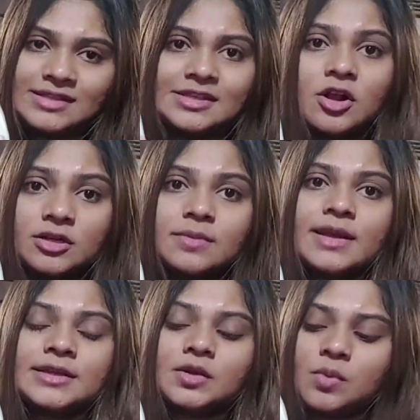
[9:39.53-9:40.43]
It's an
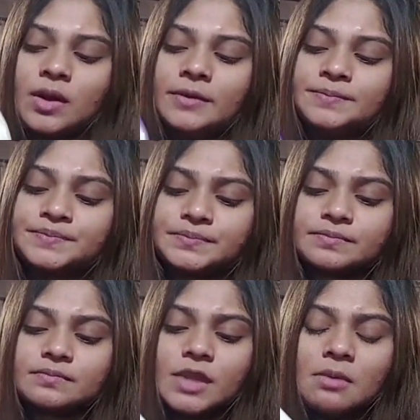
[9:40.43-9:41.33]
automatic one.
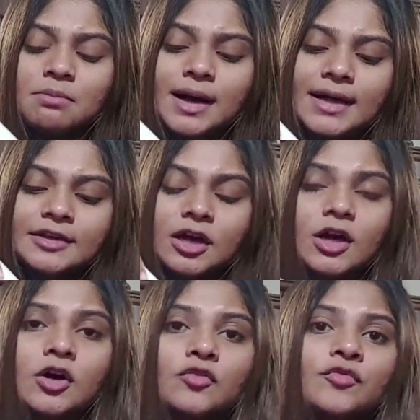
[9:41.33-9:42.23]
But
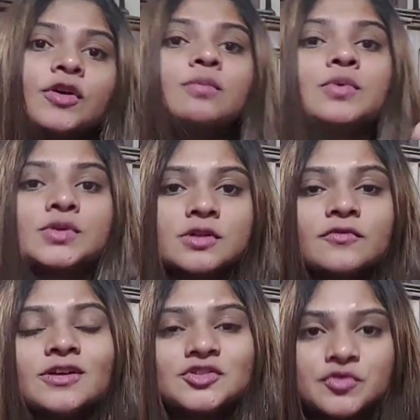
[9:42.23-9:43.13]
for most
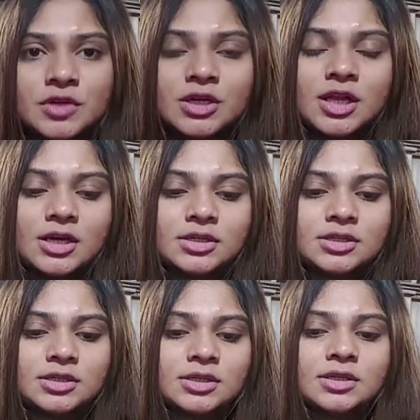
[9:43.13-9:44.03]
of our Sri
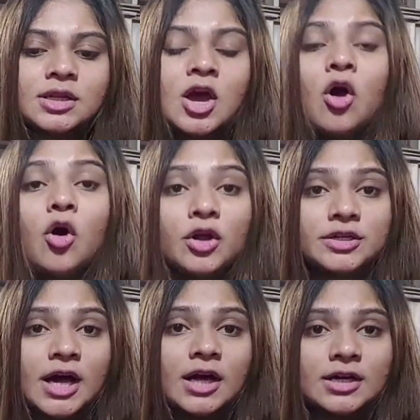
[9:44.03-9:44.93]
Lankan or
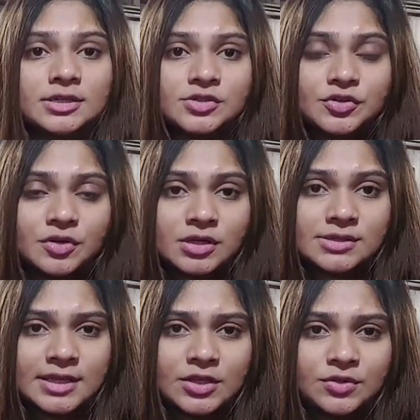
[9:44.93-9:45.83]
darker
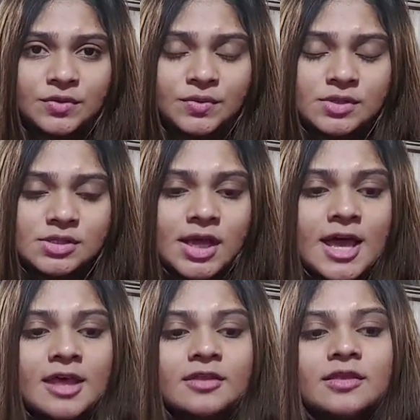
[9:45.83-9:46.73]
skin tones,
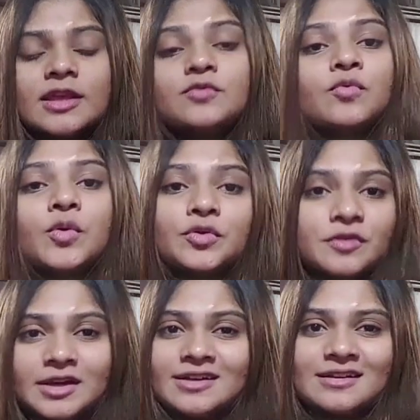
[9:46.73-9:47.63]
it
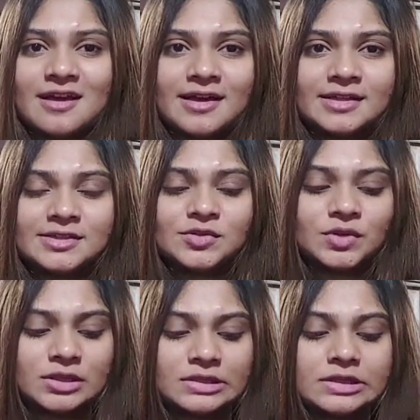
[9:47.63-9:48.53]
won't recognize.
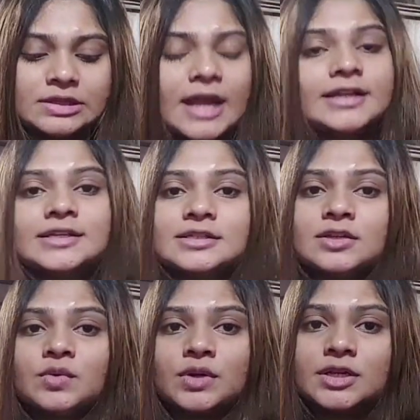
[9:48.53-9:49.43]
So that
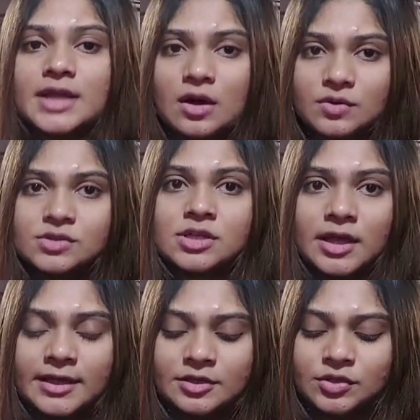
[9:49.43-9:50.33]
is the only
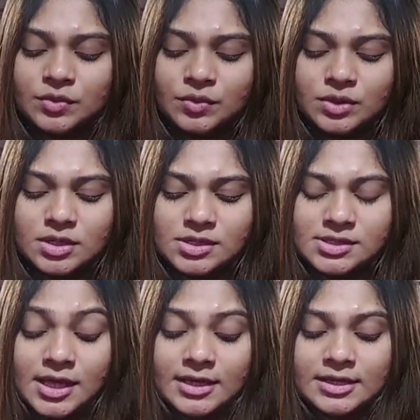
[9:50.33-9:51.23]
downside to
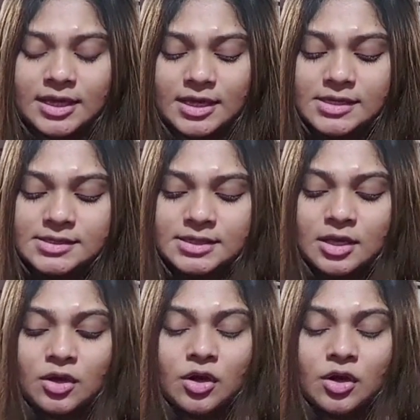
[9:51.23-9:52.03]
this, I guess.